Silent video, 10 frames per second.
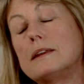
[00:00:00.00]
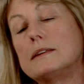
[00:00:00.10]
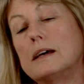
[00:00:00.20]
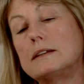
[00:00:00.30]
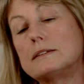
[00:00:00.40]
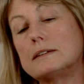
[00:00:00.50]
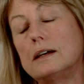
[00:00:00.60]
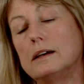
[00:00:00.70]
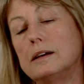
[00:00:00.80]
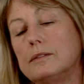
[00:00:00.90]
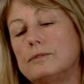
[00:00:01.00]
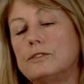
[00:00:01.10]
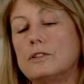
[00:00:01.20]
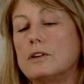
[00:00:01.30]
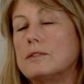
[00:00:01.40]
that
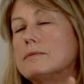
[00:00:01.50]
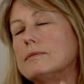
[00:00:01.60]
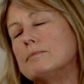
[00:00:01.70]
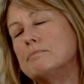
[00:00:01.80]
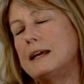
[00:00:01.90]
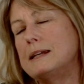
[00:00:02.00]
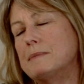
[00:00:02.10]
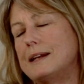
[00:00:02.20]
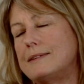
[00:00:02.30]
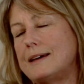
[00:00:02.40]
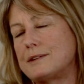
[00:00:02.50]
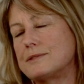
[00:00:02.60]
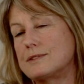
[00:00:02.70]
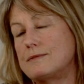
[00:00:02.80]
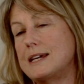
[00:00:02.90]
for many
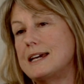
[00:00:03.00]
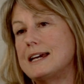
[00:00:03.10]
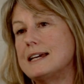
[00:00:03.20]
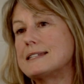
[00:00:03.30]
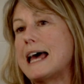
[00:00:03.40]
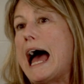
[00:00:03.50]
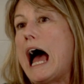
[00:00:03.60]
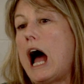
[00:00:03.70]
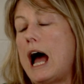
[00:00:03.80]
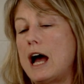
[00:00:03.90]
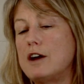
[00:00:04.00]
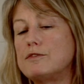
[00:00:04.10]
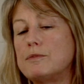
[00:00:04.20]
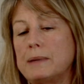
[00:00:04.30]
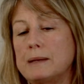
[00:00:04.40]
thousands of years have
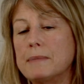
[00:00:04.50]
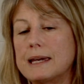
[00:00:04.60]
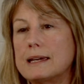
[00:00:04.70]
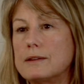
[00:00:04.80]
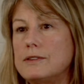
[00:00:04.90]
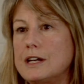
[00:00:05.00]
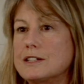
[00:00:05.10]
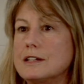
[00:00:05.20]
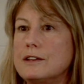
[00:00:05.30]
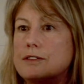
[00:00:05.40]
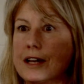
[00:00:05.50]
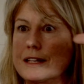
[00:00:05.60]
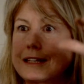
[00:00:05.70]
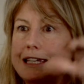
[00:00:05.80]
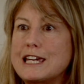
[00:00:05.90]
been making theatre
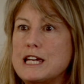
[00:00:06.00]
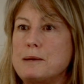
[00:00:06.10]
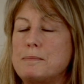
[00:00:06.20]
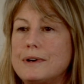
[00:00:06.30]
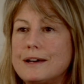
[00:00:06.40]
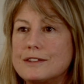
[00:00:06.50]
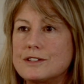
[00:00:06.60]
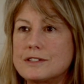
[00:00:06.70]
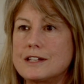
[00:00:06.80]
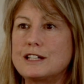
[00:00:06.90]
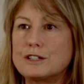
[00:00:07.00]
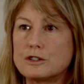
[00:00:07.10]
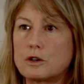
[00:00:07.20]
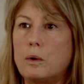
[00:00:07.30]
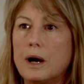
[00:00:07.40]
that keep the
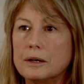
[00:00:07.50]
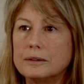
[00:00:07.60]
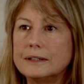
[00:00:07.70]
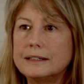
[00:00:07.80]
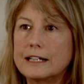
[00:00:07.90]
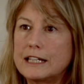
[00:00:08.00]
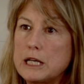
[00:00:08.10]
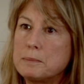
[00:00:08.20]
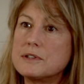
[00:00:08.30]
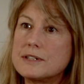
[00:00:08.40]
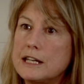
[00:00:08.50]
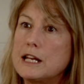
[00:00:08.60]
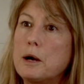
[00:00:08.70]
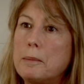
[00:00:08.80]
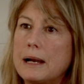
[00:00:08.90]
status quo, that keep us in
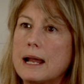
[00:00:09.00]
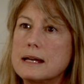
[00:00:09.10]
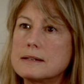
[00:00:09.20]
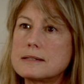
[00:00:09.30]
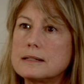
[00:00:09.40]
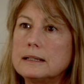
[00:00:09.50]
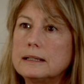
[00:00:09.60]
our place.